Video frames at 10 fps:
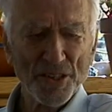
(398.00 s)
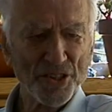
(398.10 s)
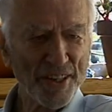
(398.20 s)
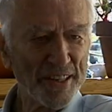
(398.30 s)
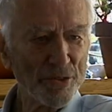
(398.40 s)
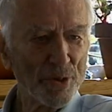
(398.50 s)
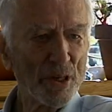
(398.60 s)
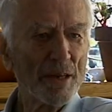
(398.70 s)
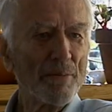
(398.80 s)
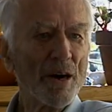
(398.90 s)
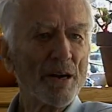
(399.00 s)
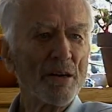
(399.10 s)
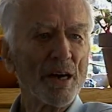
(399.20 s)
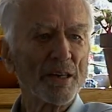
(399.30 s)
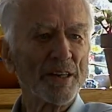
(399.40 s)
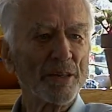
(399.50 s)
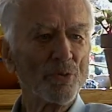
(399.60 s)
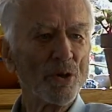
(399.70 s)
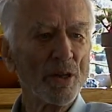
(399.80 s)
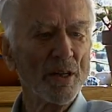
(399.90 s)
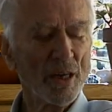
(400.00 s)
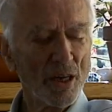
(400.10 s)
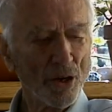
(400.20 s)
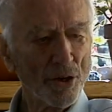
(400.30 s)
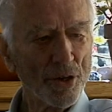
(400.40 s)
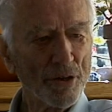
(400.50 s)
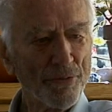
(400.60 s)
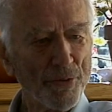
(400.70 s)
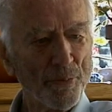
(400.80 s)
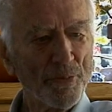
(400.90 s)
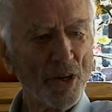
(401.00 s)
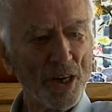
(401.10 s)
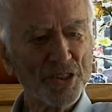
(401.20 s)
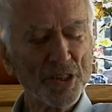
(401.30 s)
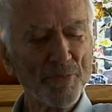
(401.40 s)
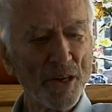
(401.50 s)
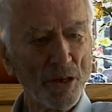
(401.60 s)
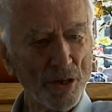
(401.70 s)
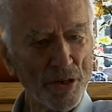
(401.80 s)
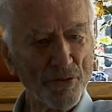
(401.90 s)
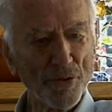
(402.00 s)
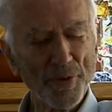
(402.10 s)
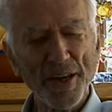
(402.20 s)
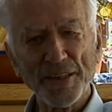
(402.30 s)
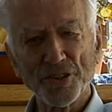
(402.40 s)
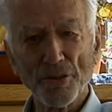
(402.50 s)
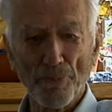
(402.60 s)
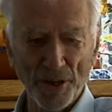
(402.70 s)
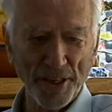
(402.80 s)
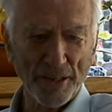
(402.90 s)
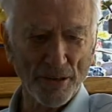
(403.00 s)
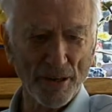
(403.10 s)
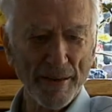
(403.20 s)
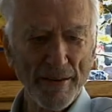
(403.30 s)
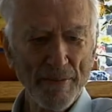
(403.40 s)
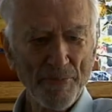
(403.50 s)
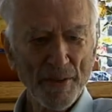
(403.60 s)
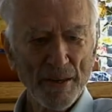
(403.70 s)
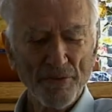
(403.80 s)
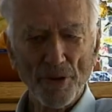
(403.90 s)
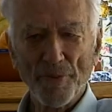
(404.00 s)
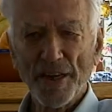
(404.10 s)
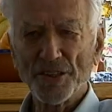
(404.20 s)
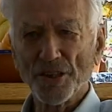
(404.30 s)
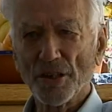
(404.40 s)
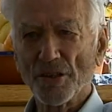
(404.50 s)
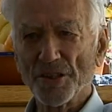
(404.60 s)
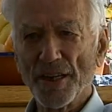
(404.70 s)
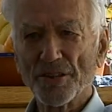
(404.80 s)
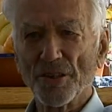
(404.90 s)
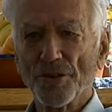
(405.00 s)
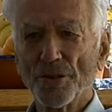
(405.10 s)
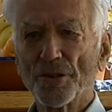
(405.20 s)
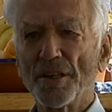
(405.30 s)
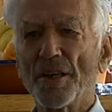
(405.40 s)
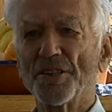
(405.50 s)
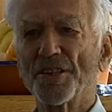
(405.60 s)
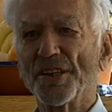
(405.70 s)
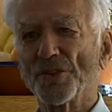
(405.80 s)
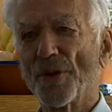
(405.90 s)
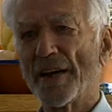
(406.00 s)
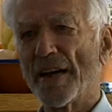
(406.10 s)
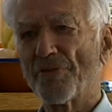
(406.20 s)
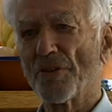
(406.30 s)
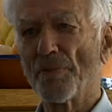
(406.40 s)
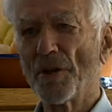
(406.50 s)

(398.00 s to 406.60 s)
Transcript: genuinely modern architect will learn from custom. He'll learn from nature, particularly from nature, because nature usually does things right after a